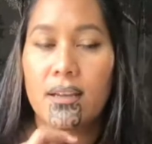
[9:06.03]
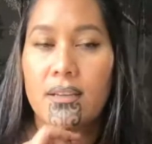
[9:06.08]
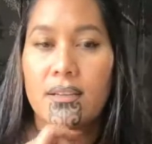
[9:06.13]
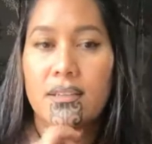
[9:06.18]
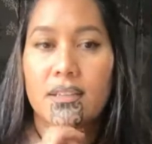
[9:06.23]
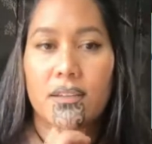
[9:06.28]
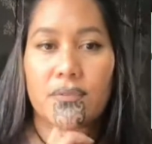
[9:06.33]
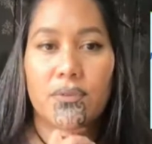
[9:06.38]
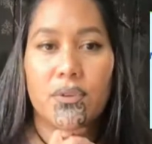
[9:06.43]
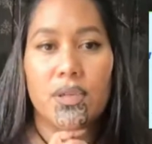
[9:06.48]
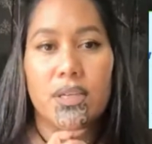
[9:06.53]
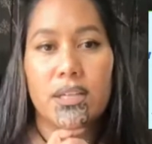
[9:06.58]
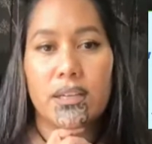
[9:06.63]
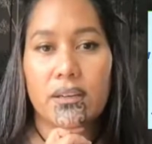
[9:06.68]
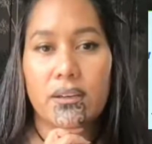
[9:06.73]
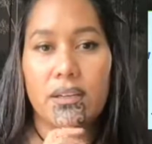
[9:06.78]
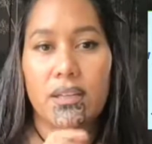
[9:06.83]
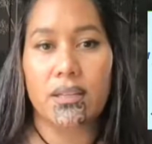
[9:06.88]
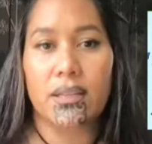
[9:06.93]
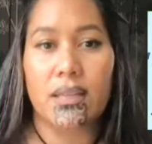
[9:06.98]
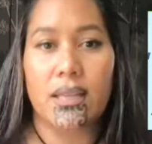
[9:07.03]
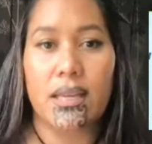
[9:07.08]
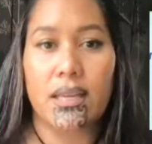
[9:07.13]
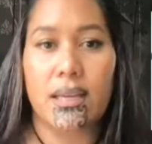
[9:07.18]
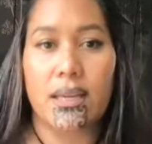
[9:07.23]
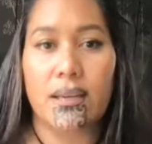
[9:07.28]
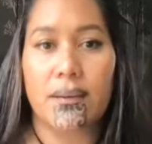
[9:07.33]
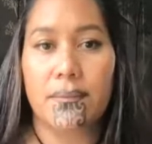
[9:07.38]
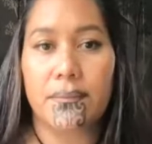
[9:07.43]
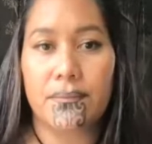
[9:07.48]
So if you click on it
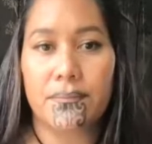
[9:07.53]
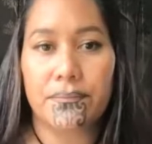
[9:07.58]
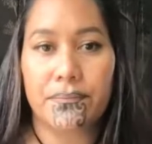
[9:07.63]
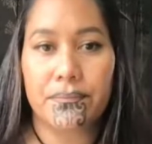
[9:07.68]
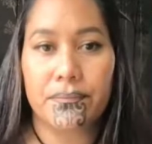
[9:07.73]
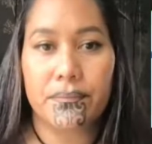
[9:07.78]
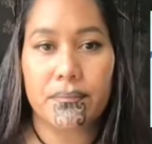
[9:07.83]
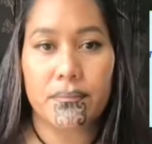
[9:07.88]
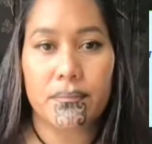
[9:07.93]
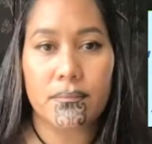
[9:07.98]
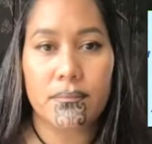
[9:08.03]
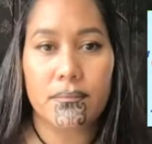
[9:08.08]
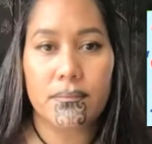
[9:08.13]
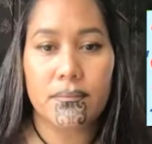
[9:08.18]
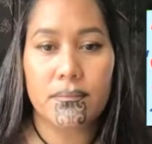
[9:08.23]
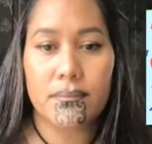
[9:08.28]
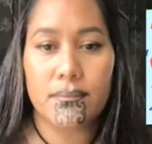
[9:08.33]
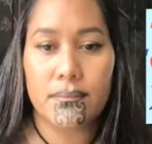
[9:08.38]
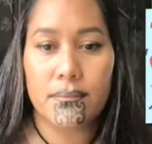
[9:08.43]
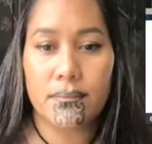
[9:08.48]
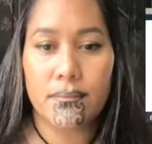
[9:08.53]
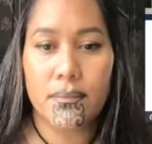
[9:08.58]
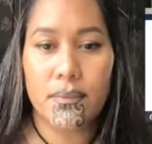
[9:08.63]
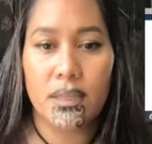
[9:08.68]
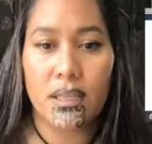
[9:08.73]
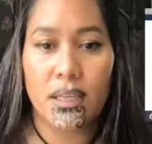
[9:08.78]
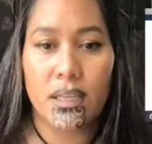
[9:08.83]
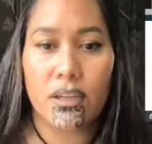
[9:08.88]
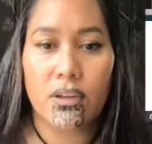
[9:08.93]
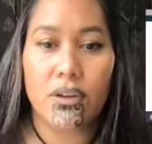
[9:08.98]
there,
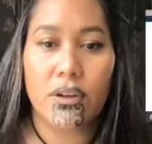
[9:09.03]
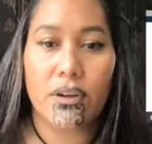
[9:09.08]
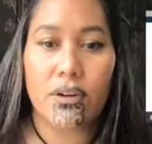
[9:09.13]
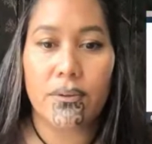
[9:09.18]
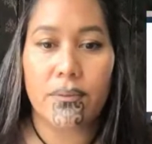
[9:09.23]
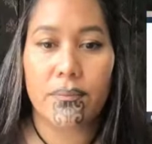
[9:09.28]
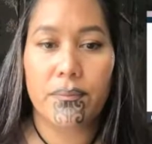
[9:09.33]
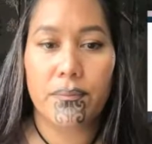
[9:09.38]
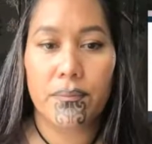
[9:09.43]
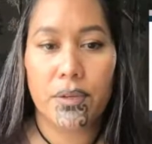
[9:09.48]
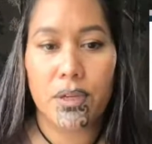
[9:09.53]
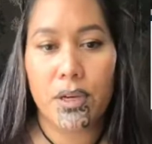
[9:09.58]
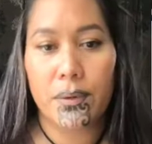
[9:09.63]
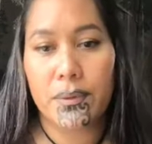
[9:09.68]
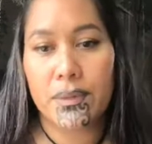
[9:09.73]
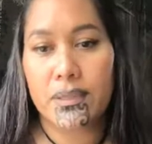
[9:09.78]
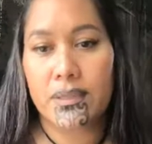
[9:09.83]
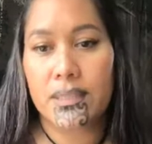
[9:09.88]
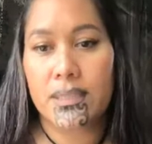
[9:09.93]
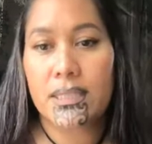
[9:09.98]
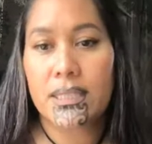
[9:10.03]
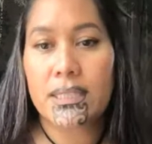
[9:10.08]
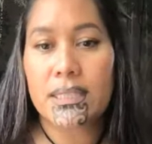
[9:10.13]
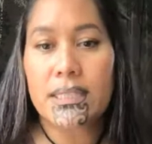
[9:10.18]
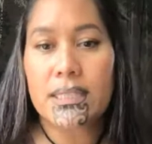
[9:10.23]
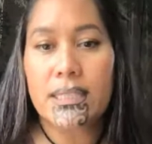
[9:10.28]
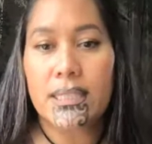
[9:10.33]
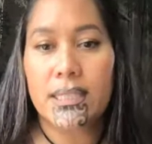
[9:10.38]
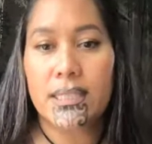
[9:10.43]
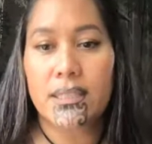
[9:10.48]
here you go. You go in,
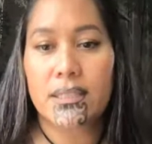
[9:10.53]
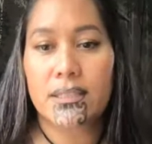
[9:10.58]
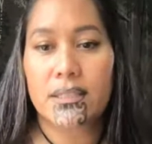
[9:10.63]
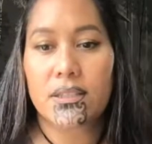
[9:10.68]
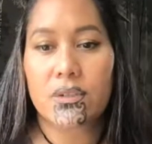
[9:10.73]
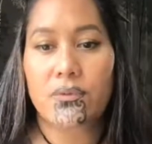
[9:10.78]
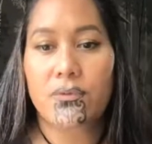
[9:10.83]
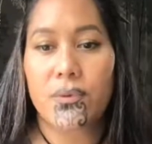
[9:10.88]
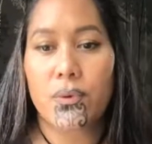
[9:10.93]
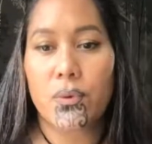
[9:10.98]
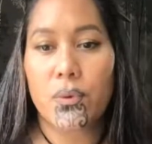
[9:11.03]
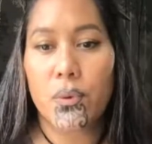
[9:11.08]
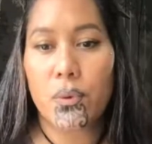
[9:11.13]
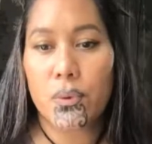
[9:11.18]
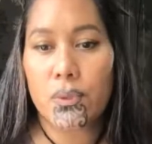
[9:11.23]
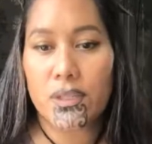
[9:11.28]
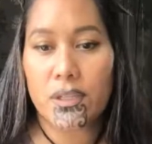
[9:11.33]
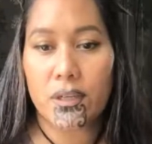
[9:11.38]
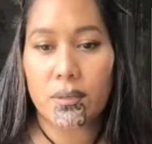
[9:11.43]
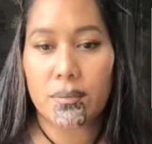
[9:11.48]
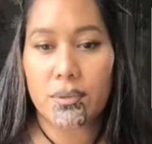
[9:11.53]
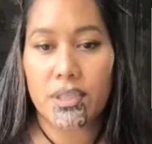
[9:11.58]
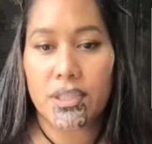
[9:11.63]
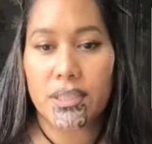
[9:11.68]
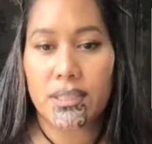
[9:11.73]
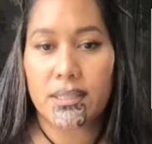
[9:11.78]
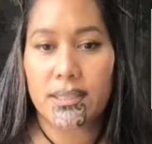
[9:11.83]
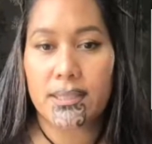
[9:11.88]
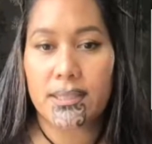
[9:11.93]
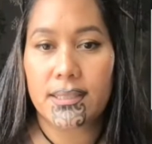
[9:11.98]
it's the full course
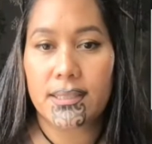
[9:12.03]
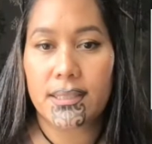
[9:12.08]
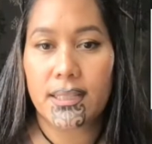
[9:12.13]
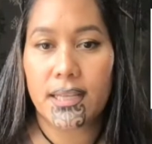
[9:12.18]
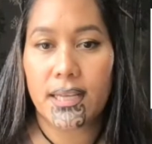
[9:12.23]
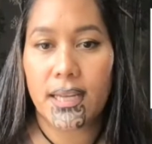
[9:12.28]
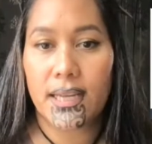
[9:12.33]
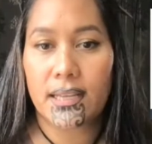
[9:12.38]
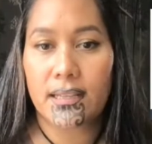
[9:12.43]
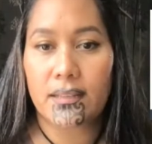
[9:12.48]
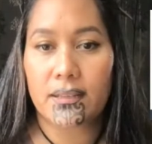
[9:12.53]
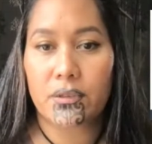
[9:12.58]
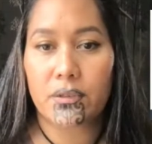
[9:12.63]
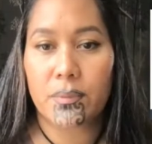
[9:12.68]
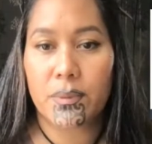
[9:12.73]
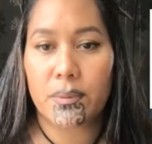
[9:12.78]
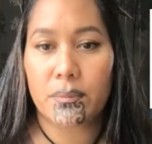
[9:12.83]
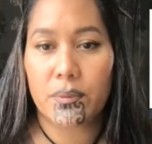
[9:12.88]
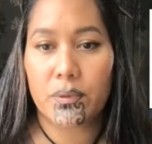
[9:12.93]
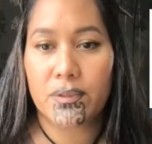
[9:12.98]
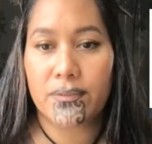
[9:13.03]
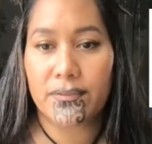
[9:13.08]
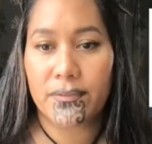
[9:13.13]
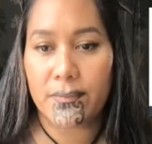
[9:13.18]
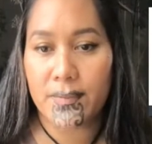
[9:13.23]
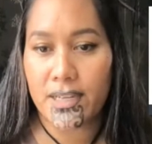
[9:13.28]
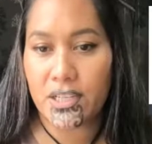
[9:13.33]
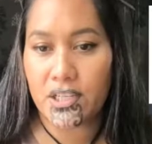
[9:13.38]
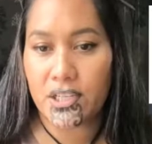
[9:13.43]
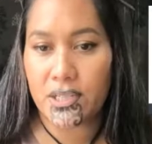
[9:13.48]
options and a little bit more
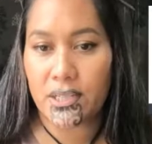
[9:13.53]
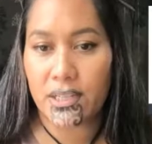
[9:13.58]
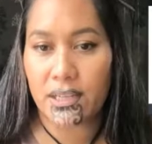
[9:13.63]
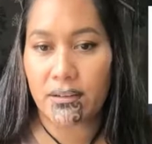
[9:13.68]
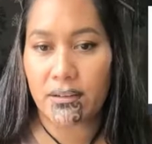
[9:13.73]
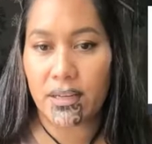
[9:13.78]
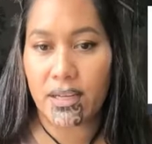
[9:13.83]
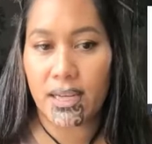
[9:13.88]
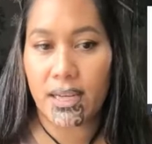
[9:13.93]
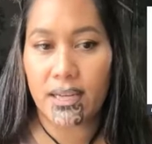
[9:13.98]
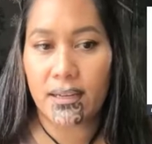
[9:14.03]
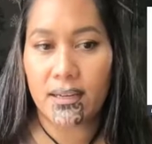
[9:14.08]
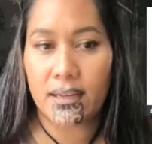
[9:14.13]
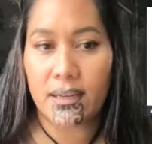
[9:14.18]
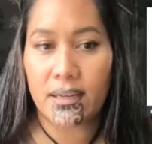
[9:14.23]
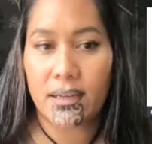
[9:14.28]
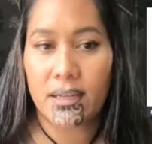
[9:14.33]
information there, okay?